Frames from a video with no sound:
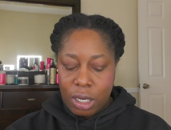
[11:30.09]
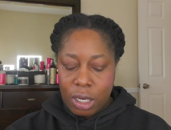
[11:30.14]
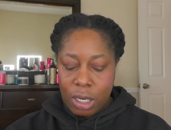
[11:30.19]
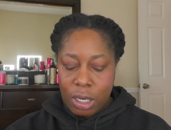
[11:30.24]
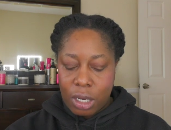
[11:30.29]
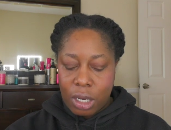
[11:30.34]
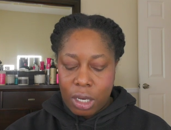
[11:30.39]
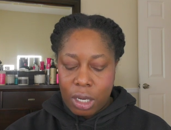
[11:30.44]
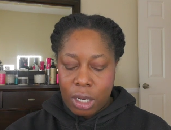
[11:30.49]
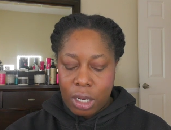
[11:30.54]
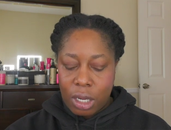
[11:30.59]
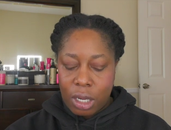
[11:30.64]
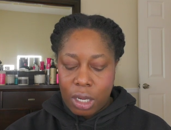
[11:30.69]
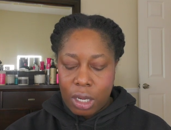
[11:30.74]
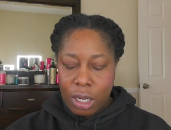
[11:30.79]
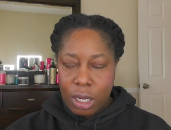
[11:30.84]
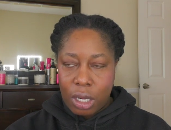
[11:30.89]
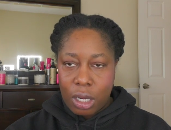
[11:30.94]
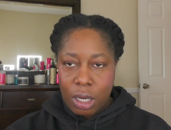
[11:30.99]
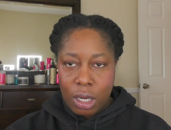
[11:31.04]

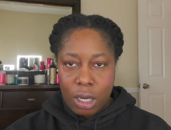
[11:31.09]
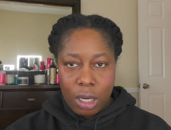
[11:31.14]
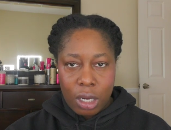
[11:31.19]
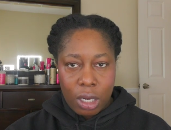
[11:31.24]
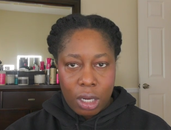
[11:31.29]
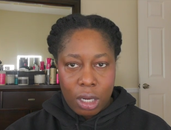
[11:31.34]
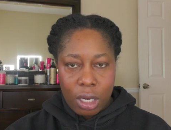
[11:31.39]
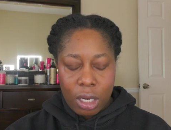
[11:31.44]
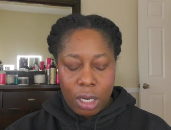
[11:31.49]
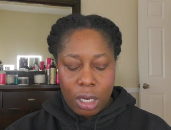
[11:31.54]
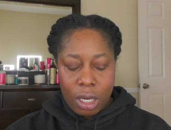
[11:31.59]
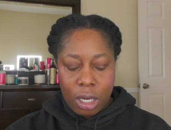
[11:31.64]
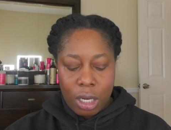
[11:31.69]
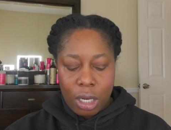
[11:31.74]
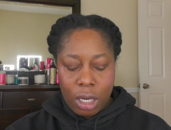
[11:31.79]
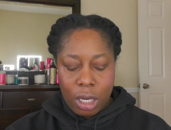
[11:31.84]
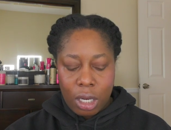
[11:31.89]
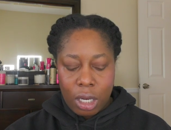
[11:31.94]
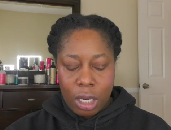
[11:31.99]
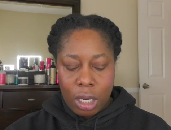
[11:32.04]

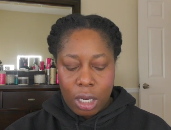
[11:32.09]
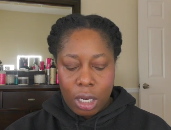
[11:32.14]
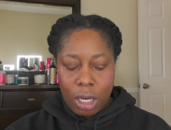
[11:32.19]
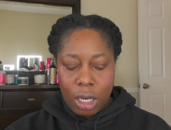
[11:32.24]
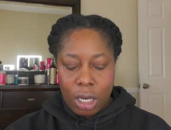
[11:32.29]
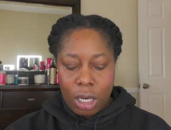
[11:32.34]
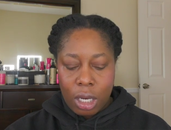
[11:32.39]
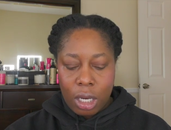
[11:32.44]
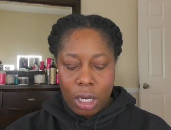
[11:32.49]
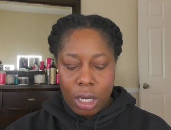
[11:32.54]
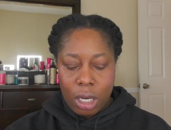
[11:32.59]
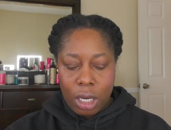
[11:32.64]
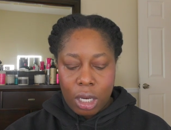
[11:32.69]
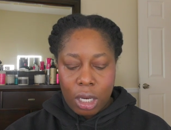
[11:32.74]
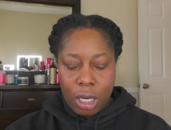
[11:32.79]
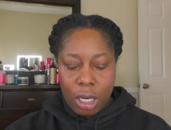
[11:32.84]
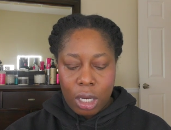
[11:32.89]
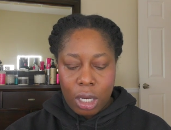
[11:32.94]
Nothing is said.